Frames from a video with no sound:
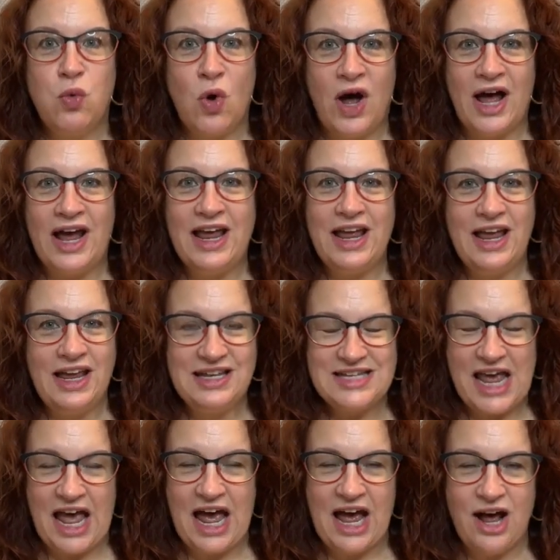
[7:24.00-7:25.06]
Why and
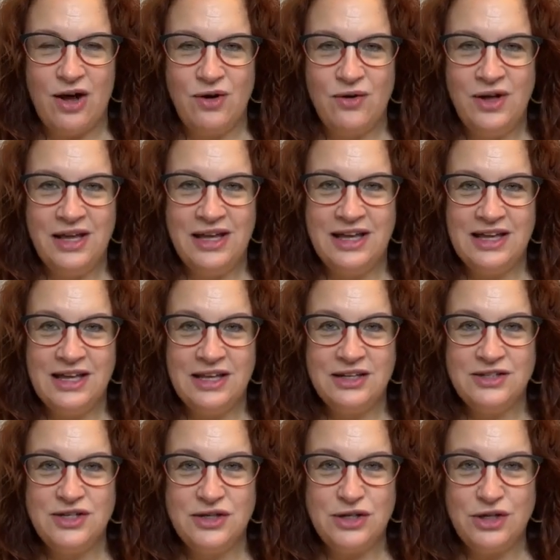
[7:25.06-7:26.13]
how
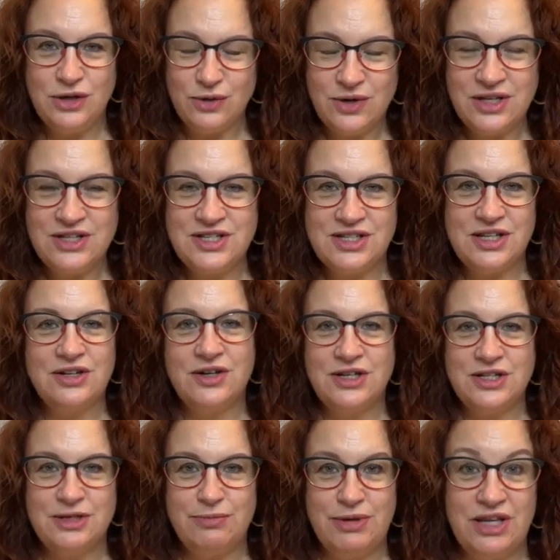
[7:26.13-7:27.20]
do you consider
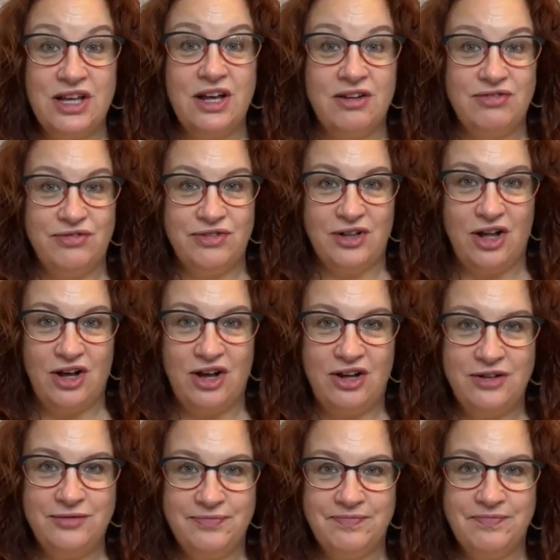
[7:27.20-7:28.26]
it to be a flaw?